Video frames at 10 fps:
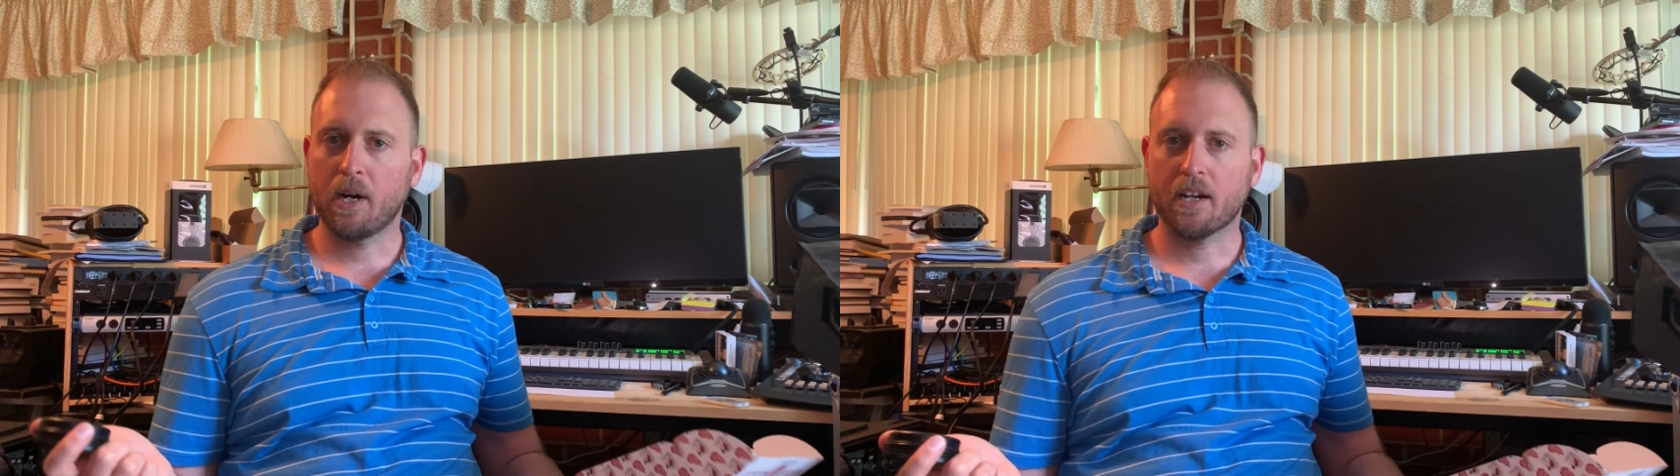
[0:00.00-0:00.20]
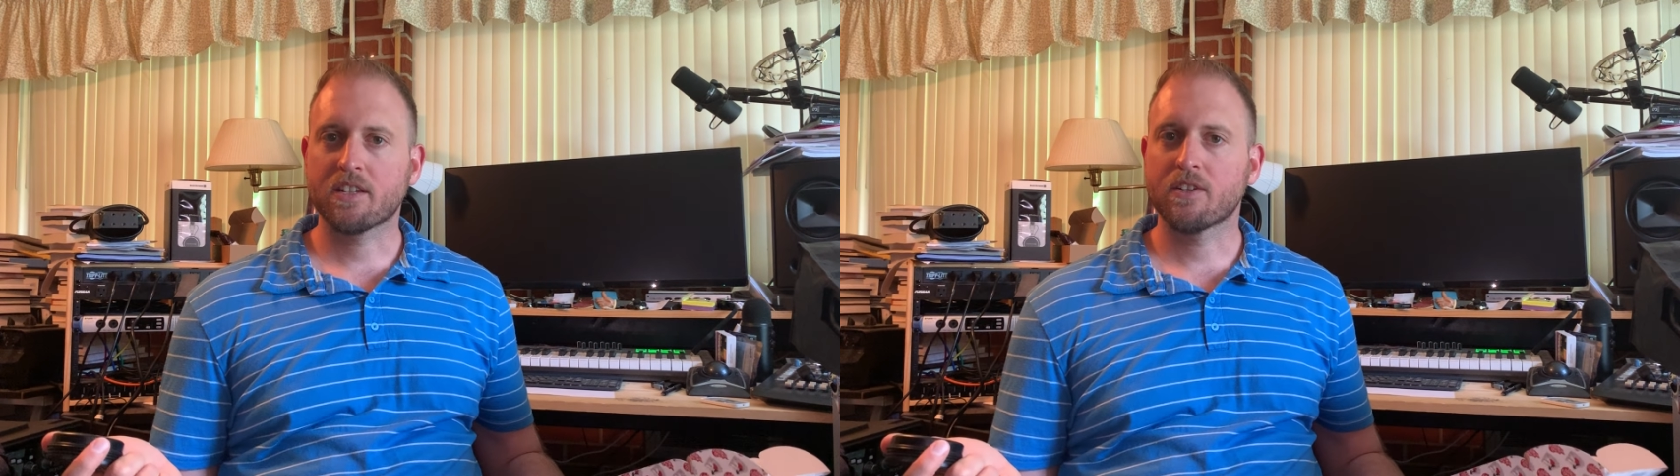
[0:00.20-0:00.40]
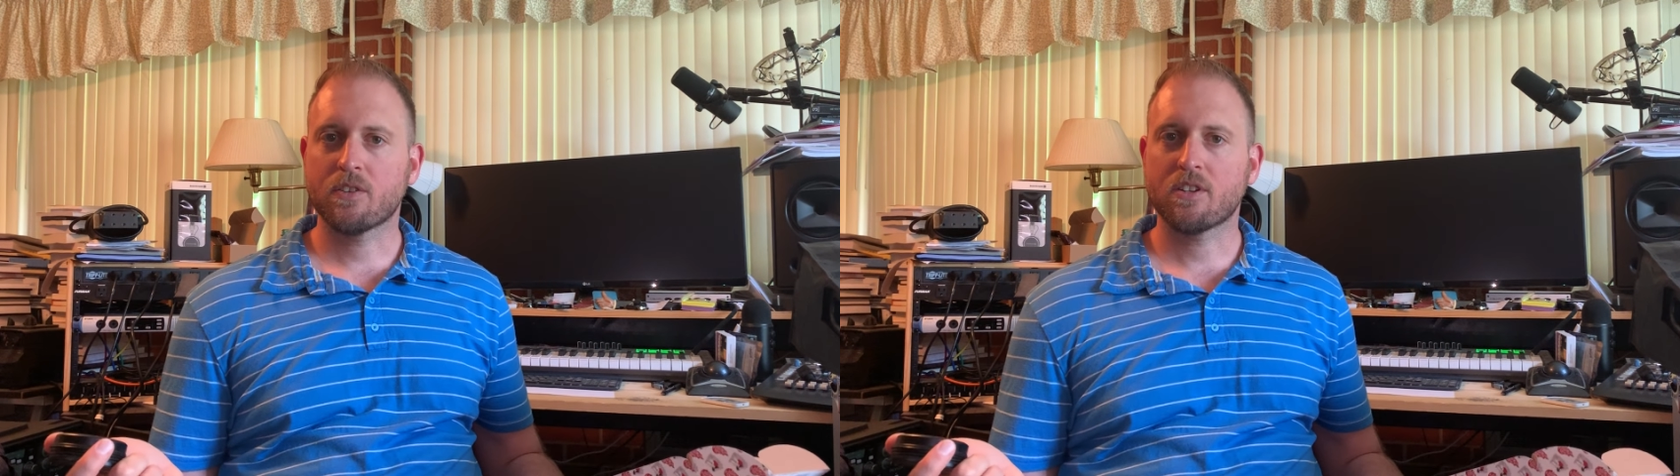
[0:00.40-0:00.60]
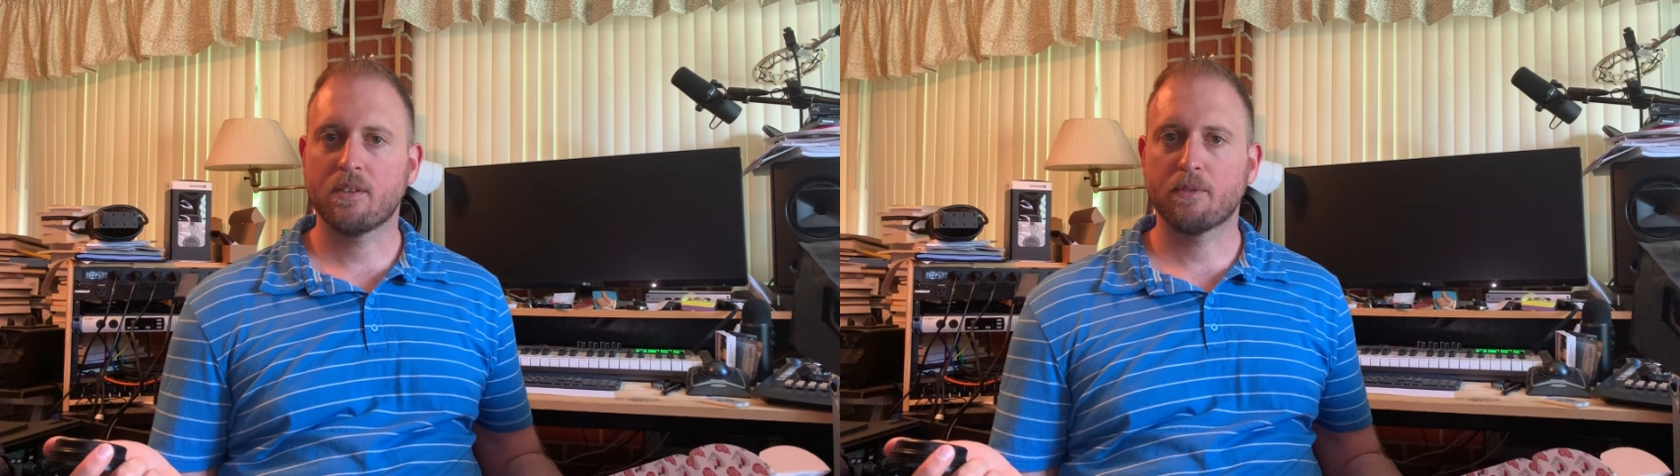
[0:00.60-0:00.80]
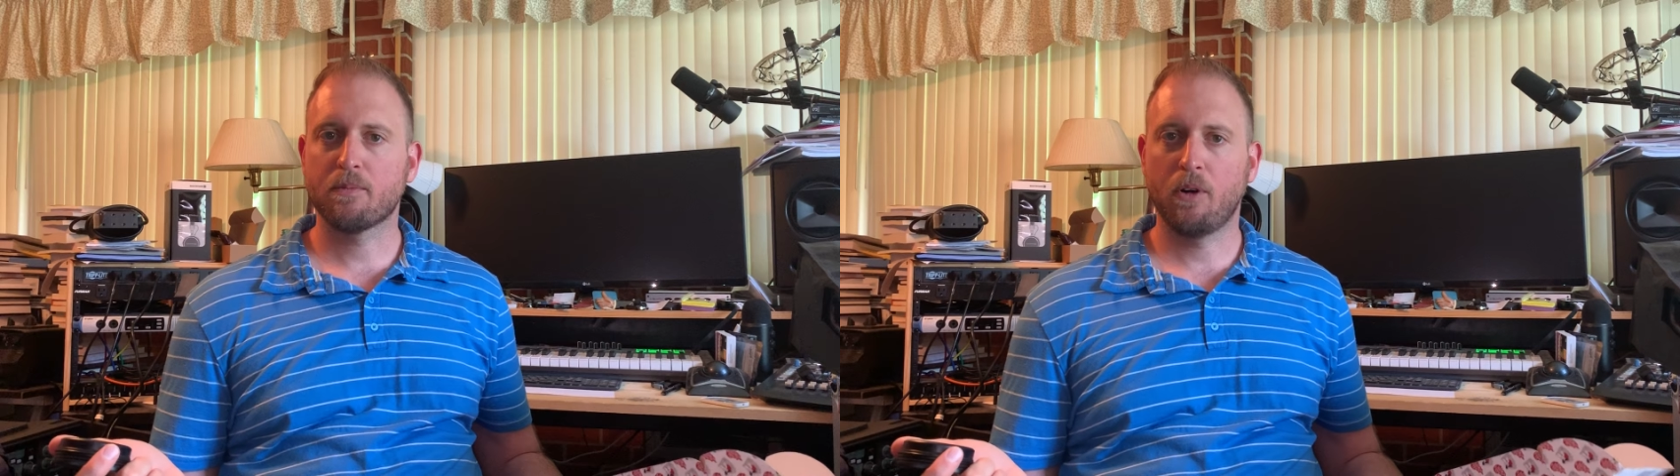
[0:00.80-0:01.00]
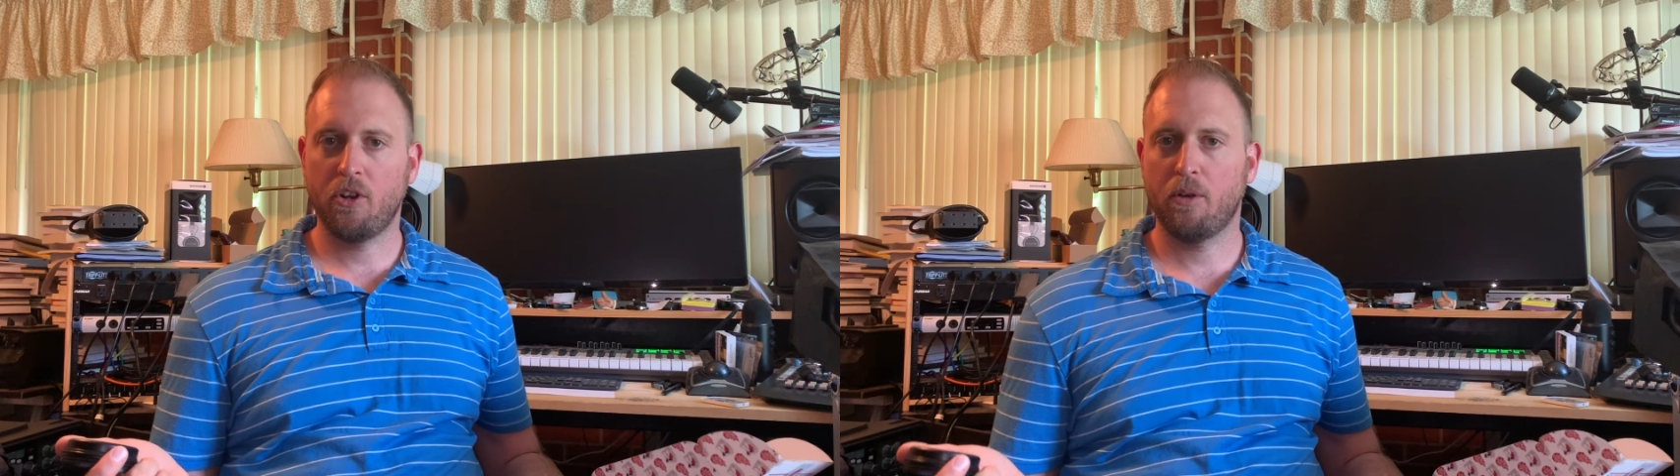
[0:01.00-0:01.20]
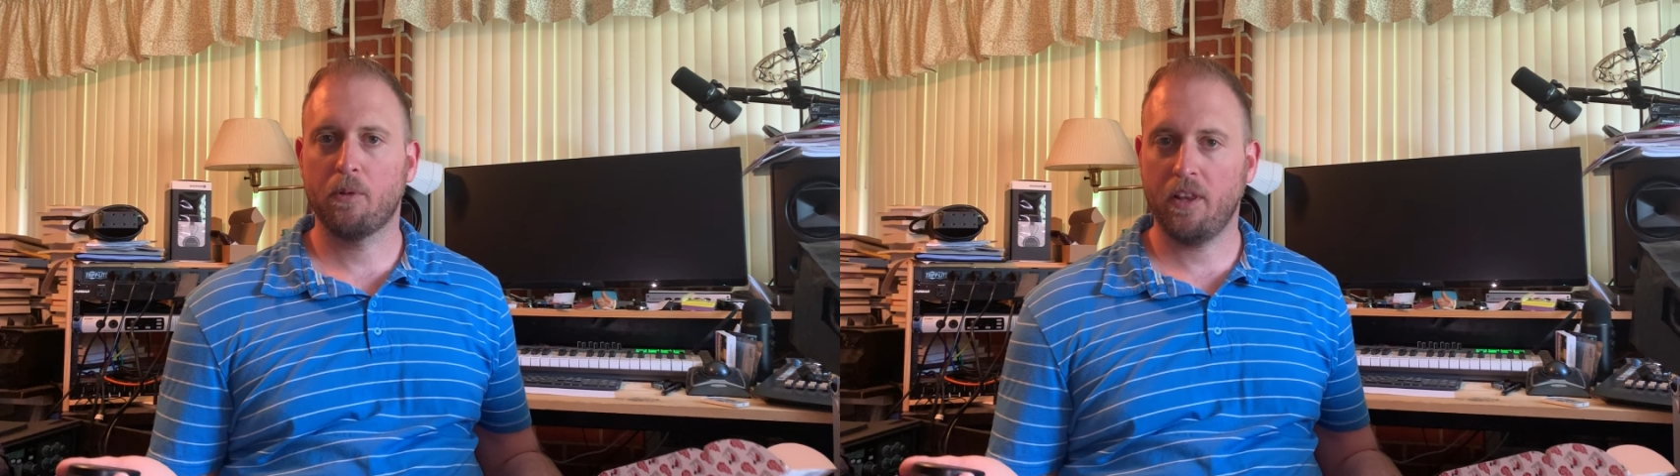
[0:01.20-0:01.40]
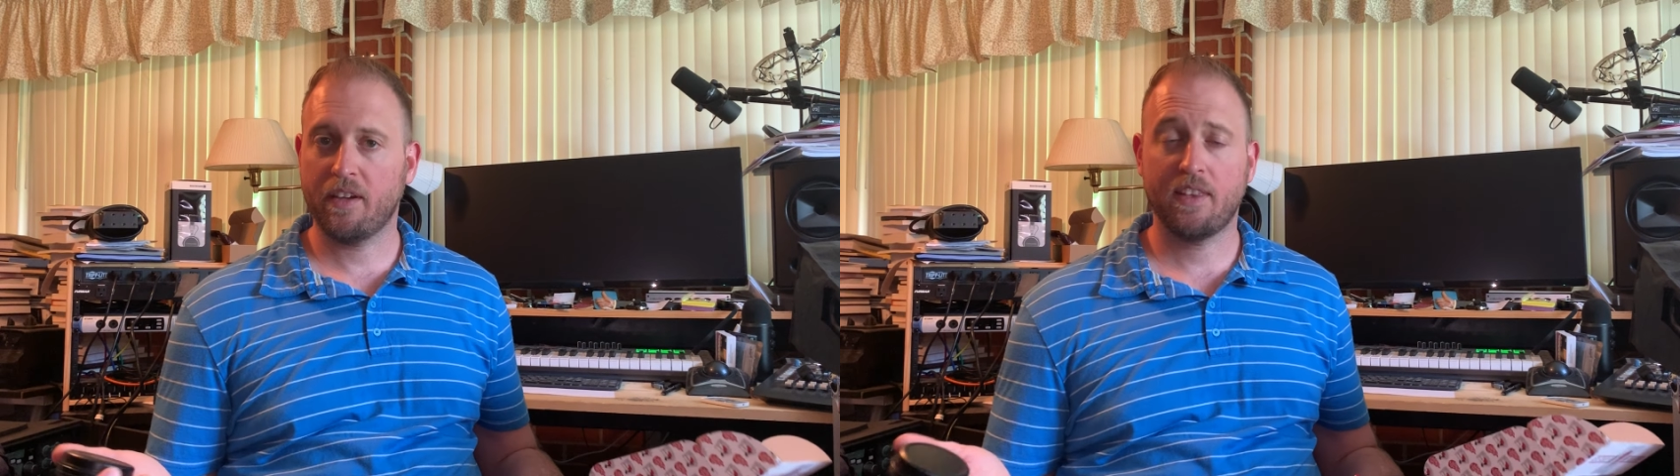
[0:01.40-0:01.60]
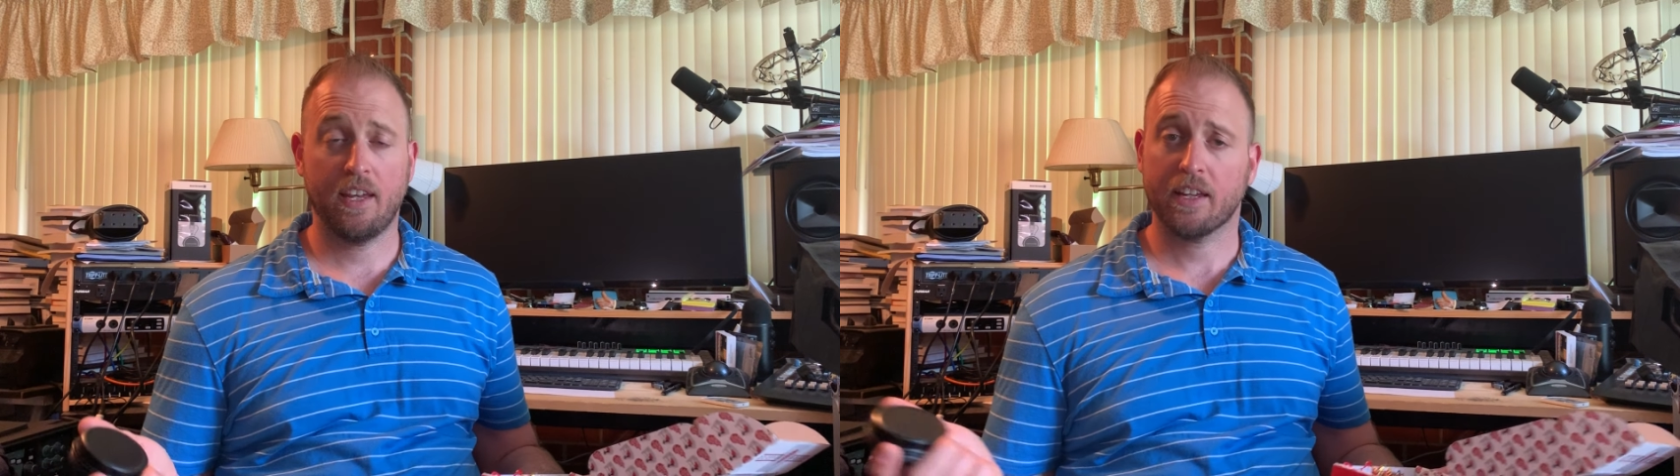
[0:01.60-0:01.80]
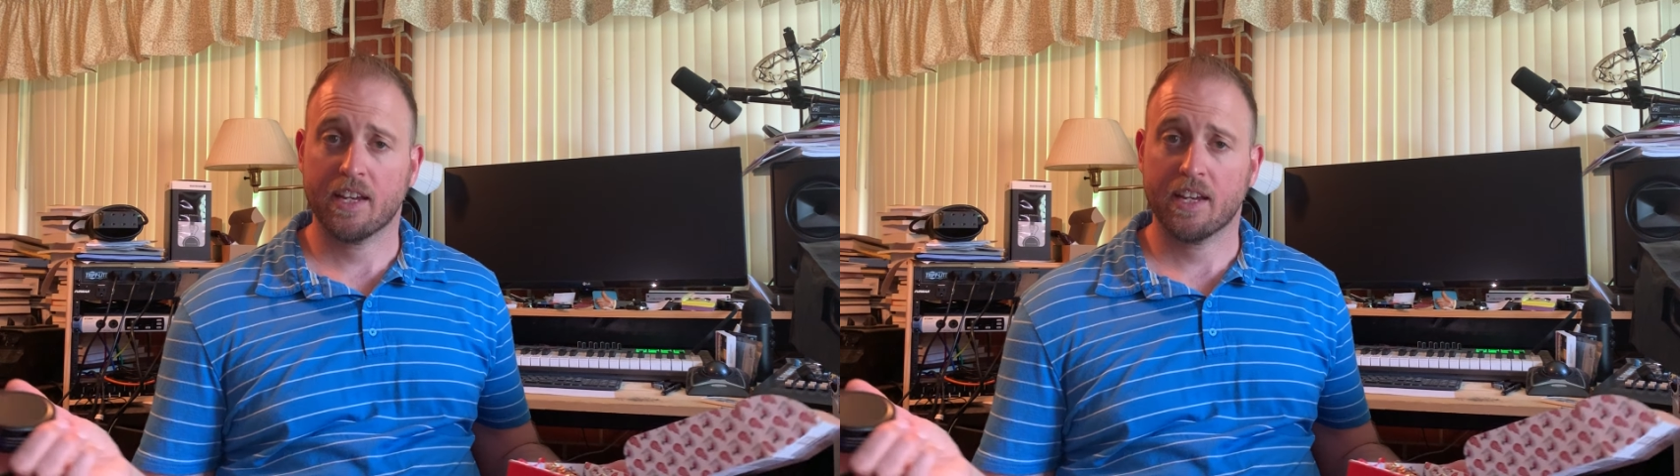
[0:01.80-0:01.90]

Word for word: boxes or some small number like that.